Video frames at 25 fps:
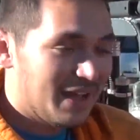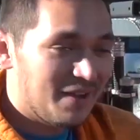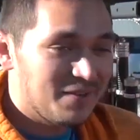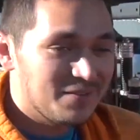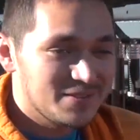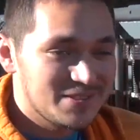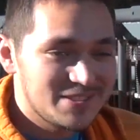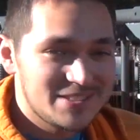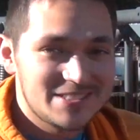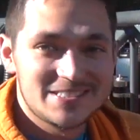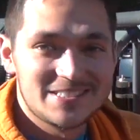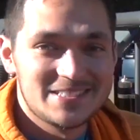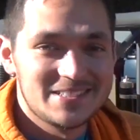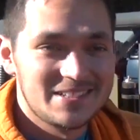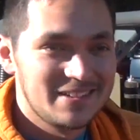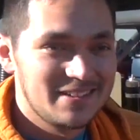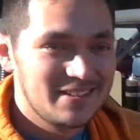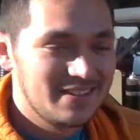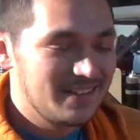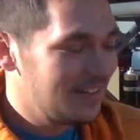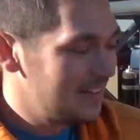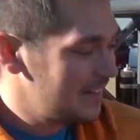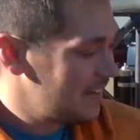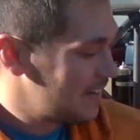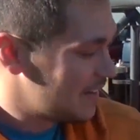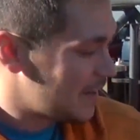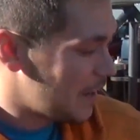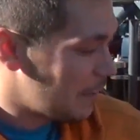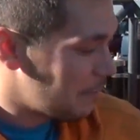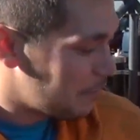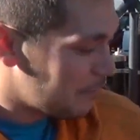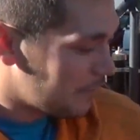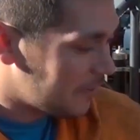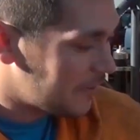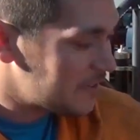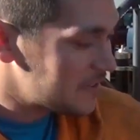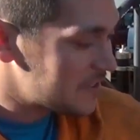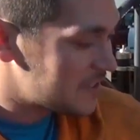that was a
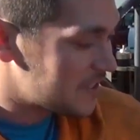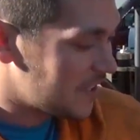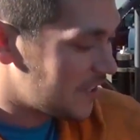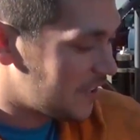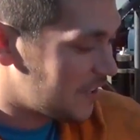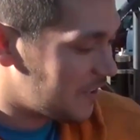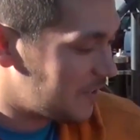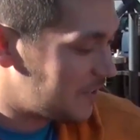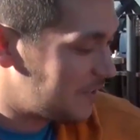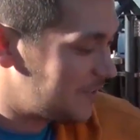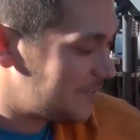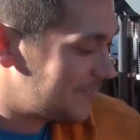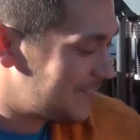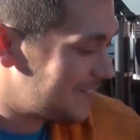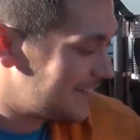couple of years ago.